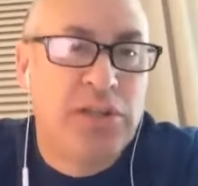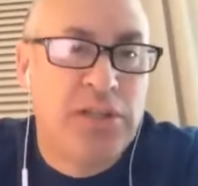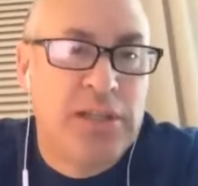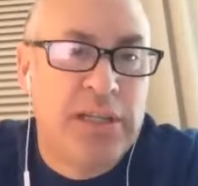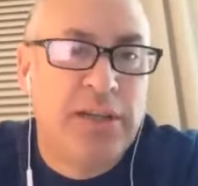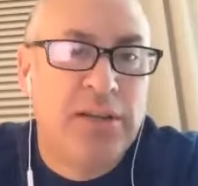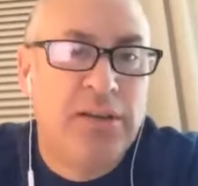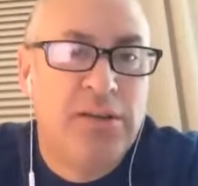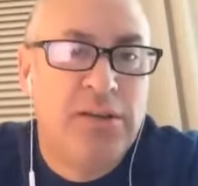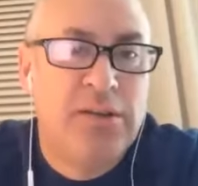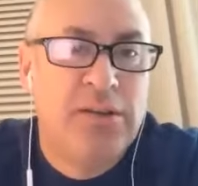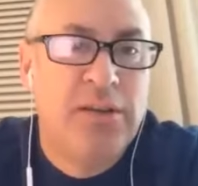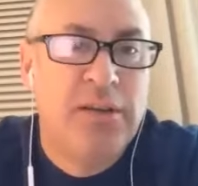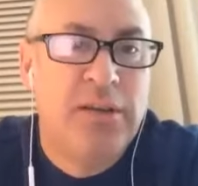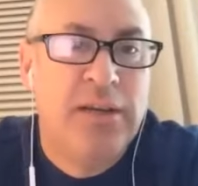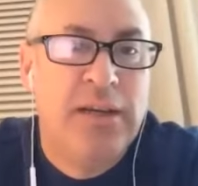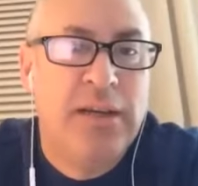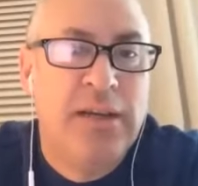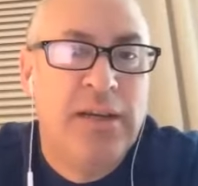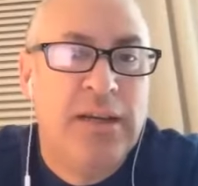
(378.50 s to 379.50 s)
things
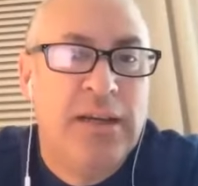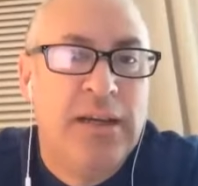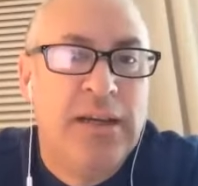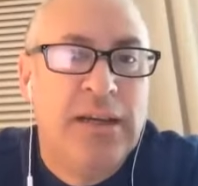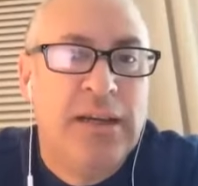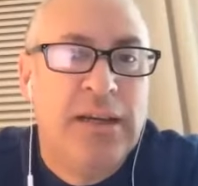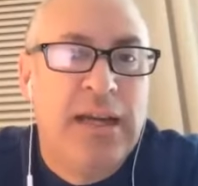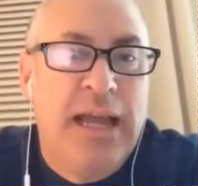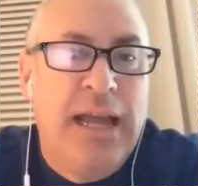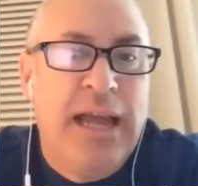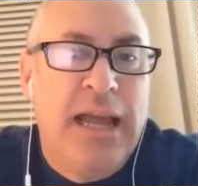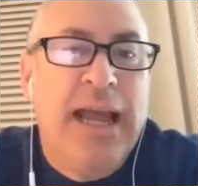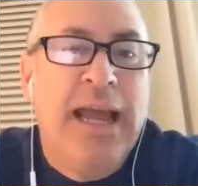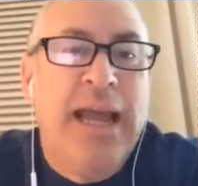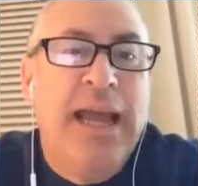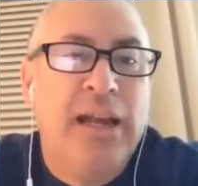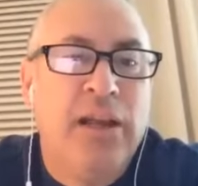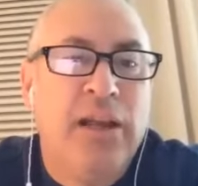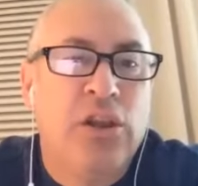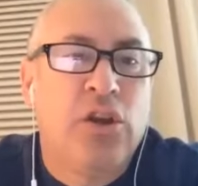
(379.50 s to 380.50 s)

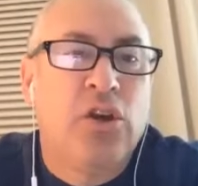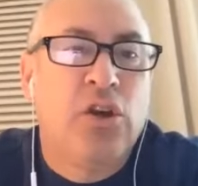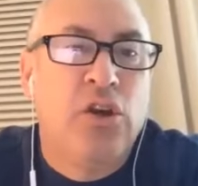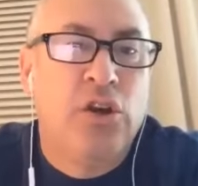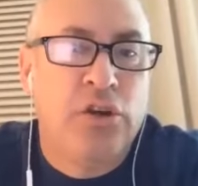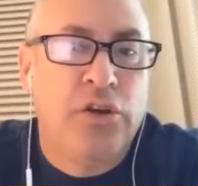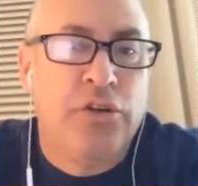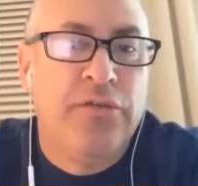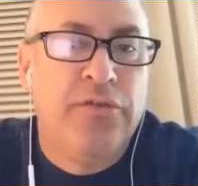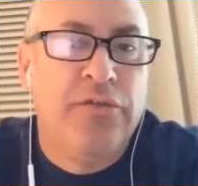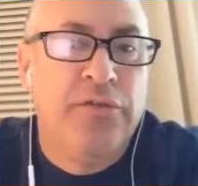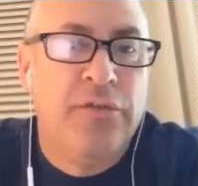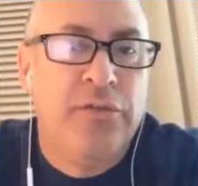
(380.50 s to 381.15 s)
ahead of mm-hmm. the curve?